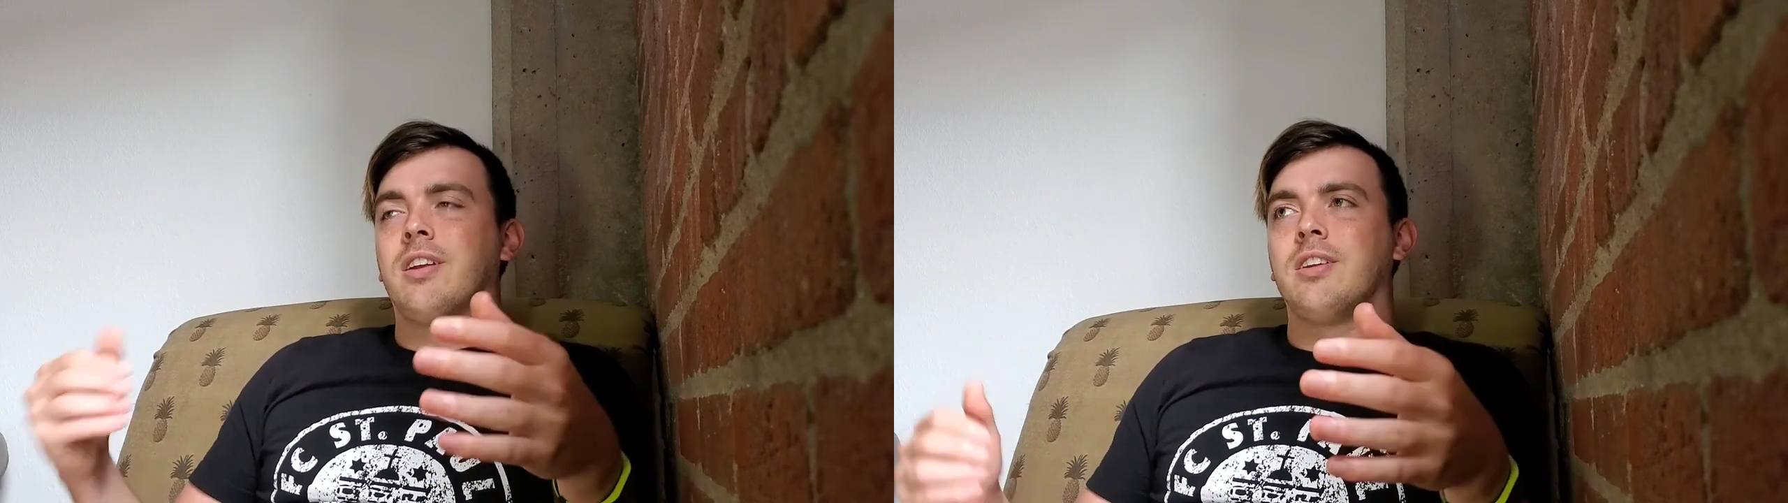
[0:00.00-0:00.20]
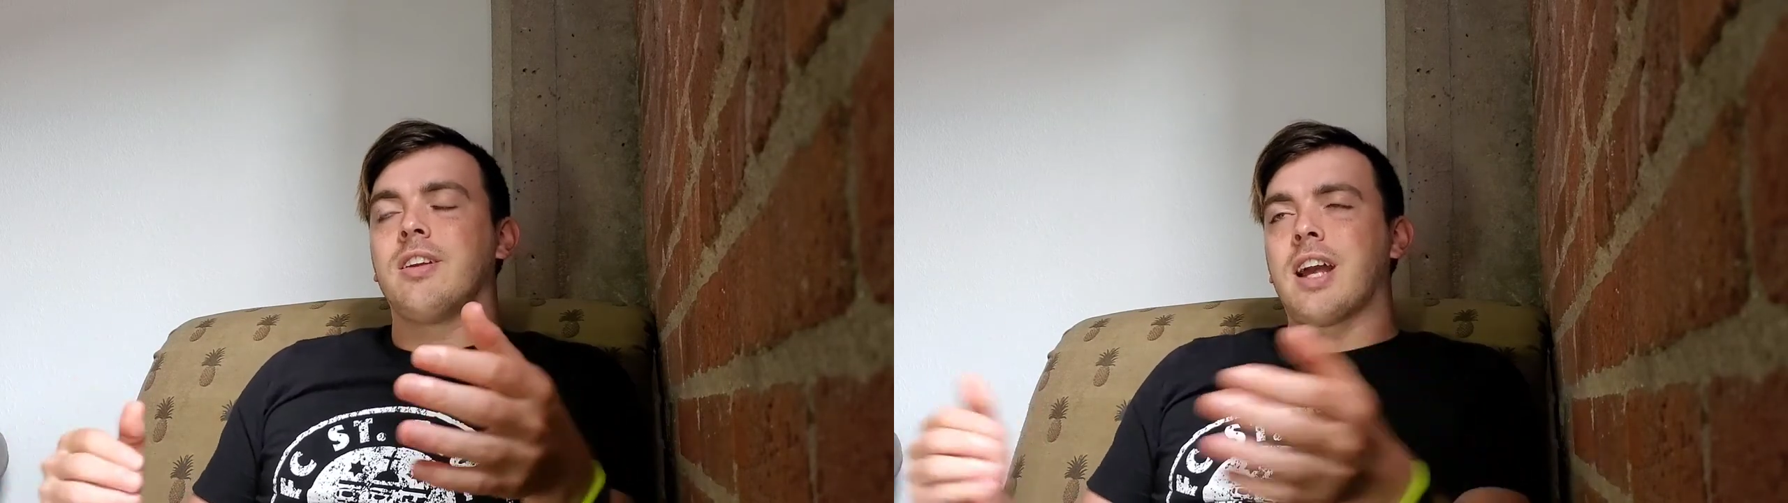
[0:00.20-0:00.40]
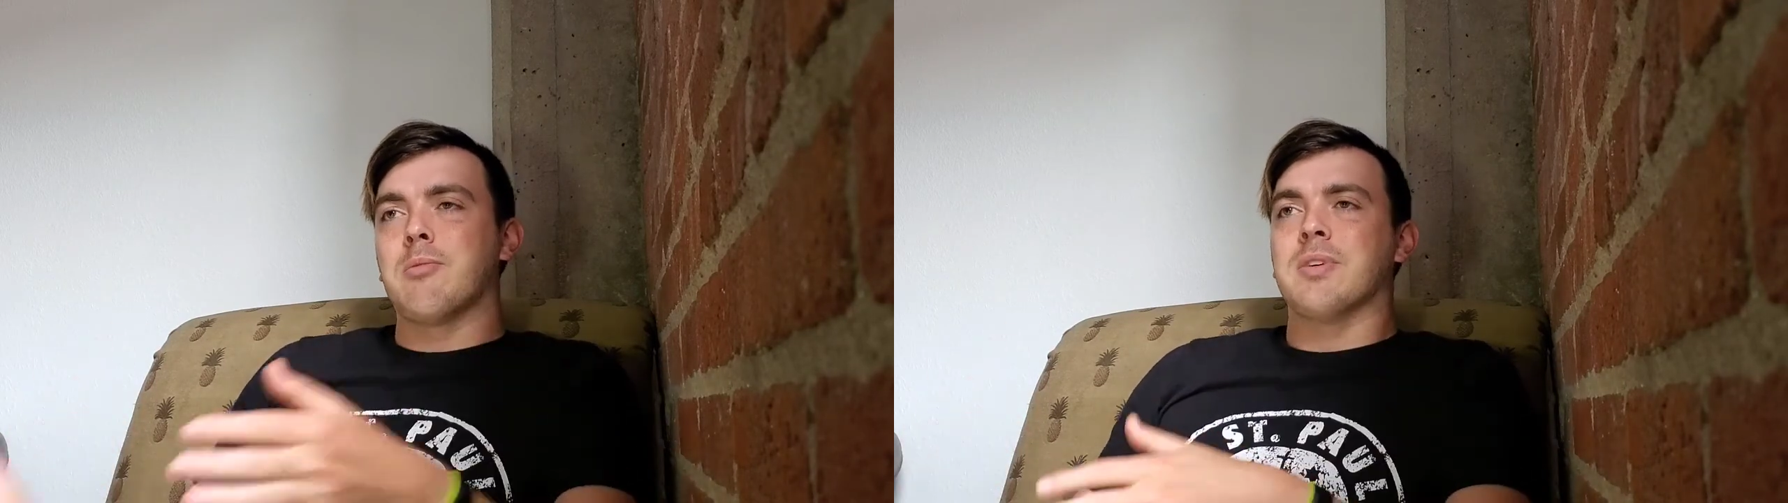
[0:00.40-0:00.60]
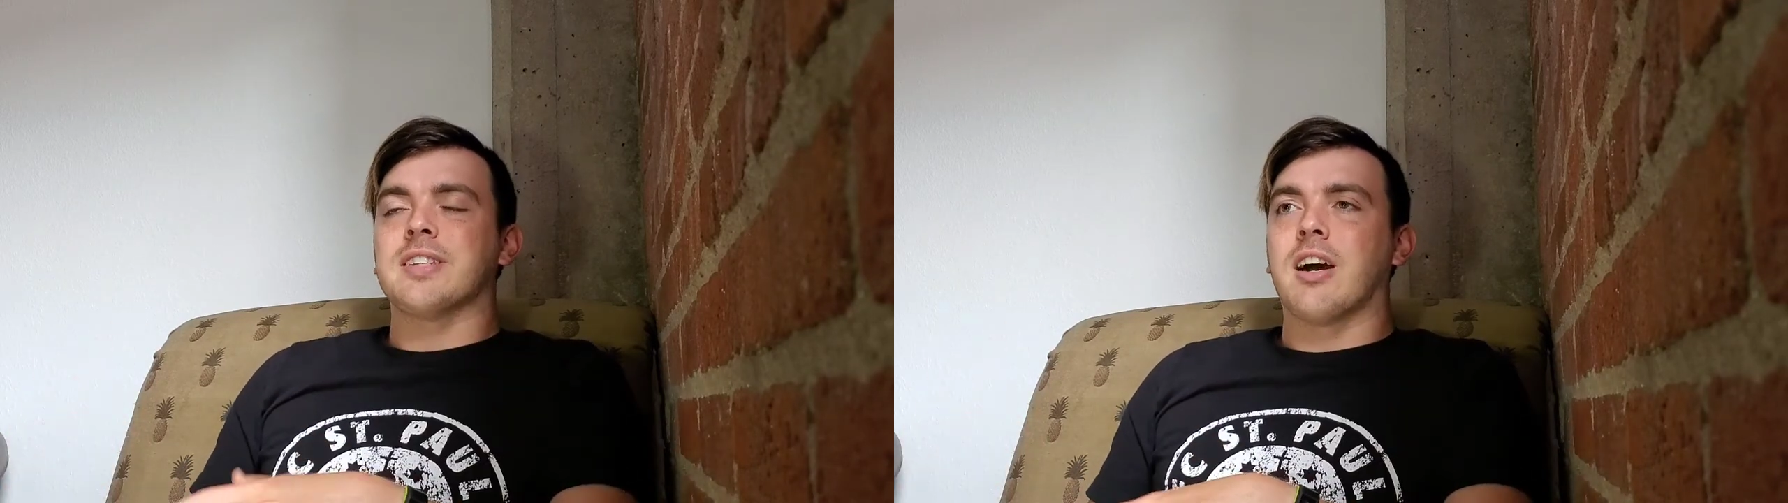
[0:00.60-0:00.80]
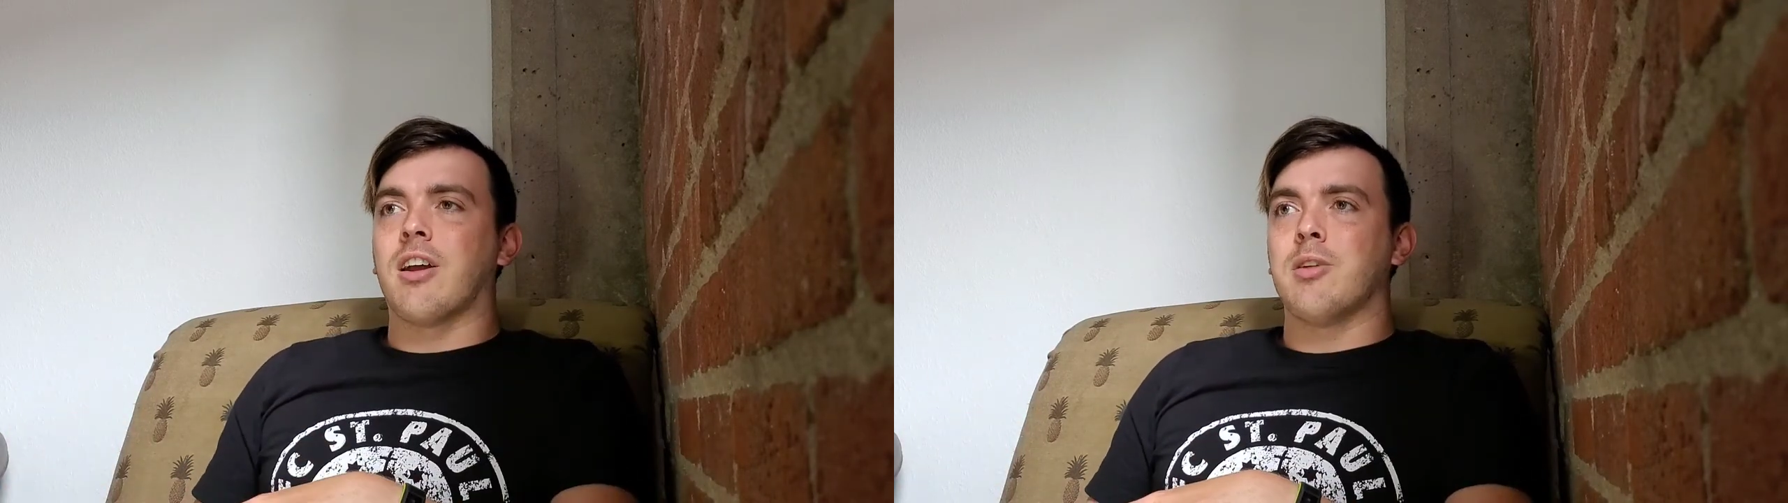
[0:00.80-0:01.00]
you kind of miss
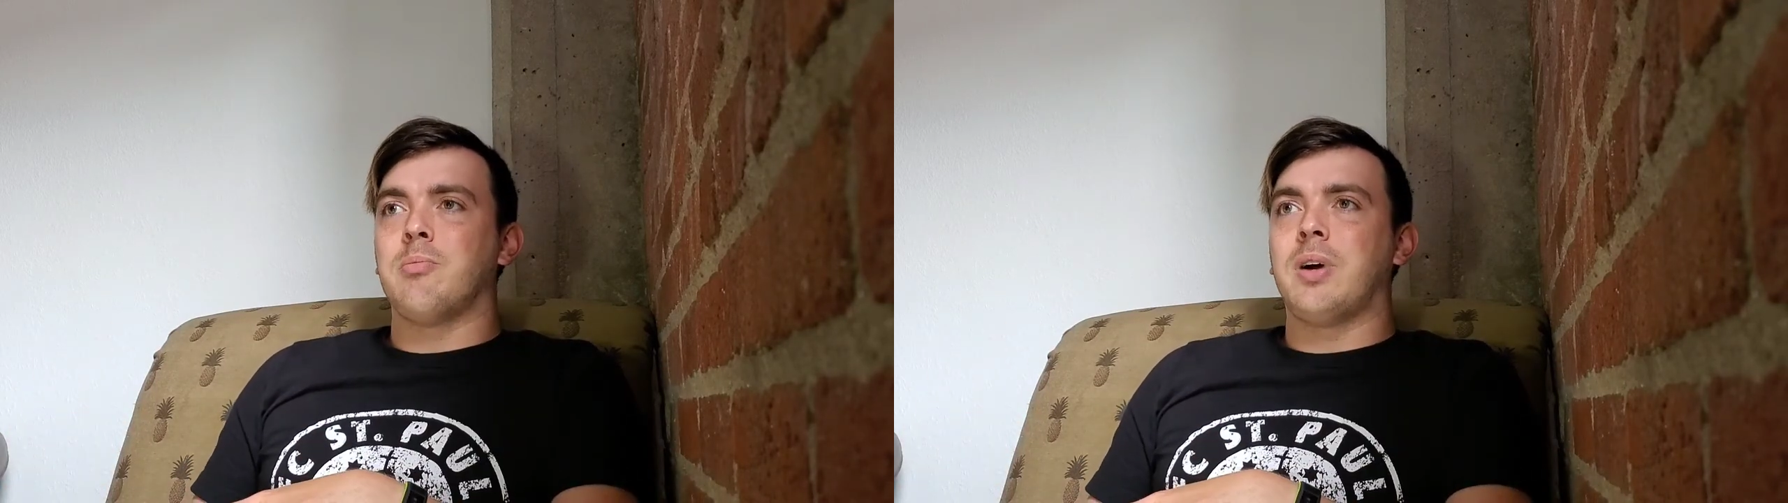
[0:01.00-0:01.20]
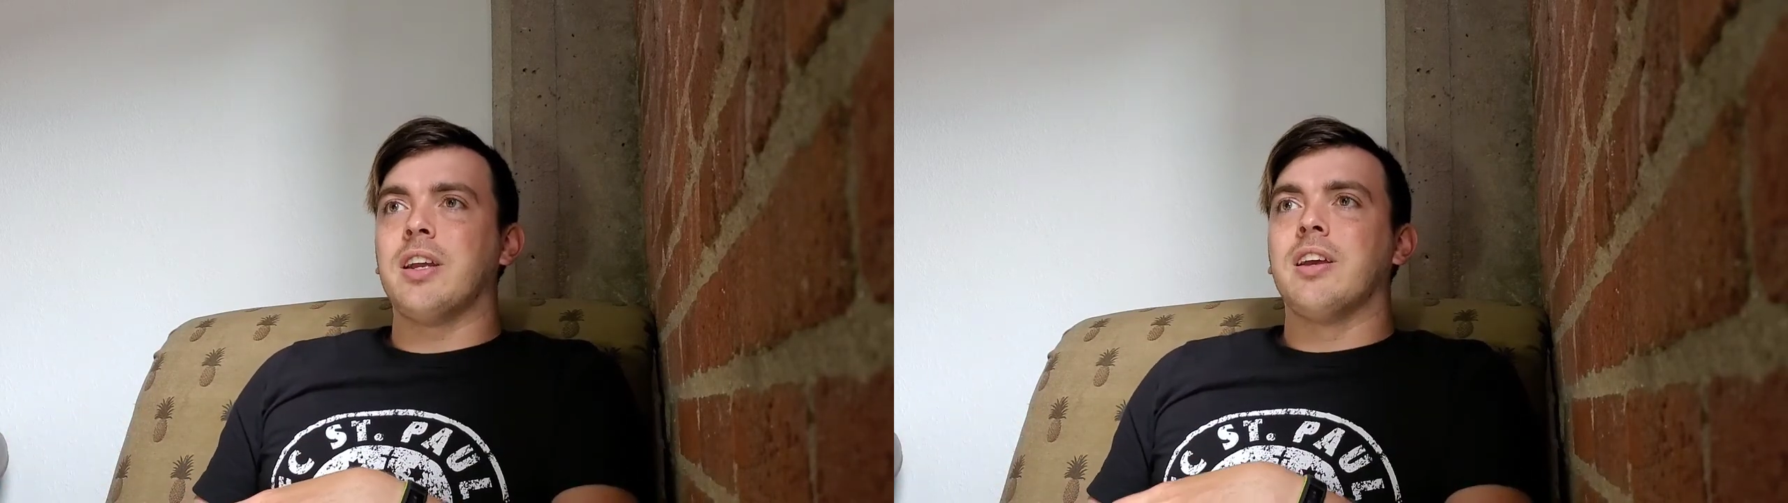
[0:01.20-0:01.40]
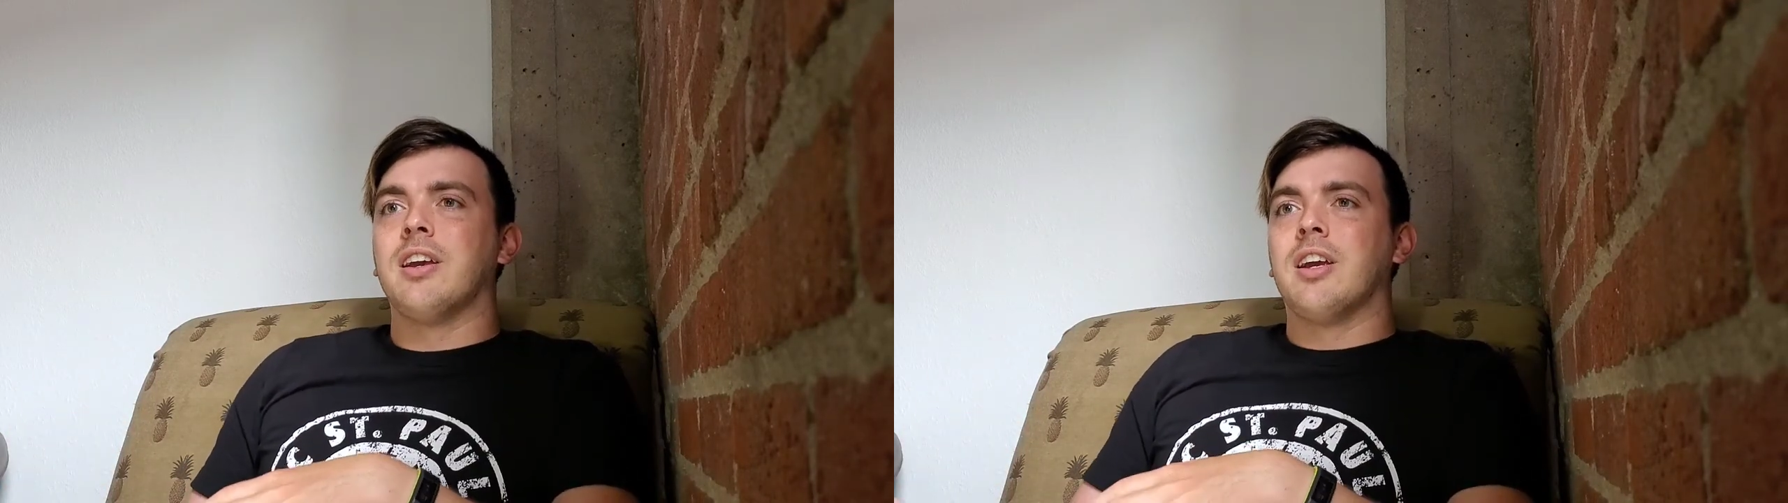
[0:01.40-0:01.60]
out on, but